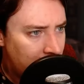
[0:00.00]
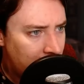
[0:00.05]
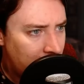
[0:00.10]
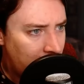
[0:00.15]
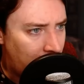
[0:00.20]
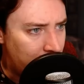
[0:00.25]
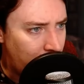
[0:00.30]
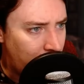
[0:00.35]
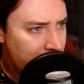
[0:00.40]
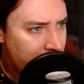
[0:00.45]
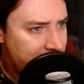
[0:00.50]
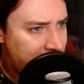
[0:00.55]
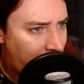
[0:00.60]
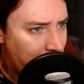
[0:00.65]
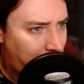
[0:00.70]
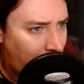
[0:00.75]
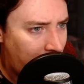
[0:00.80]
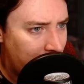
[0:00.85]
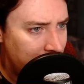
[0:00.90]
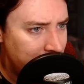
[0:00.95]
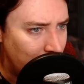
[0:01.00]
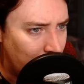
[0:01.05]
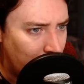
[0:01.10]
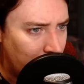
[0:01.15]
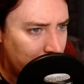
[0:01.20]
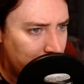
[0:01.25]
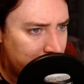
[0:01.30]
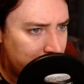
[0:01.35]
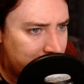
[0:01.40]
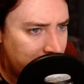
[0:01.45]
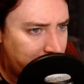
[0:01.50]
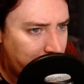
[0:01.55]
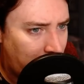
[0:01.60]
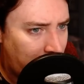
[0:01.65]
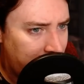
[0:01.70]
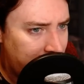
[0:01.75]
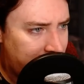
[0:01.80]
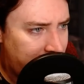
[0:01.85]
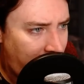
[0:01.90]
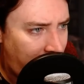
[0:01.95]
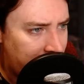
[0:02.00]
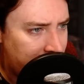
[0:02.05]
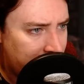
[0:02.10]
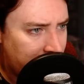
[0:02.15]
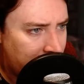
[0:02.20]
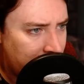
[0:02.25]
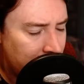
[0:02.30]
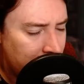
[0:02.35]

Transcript: and rushed out by a door that was just by his desk.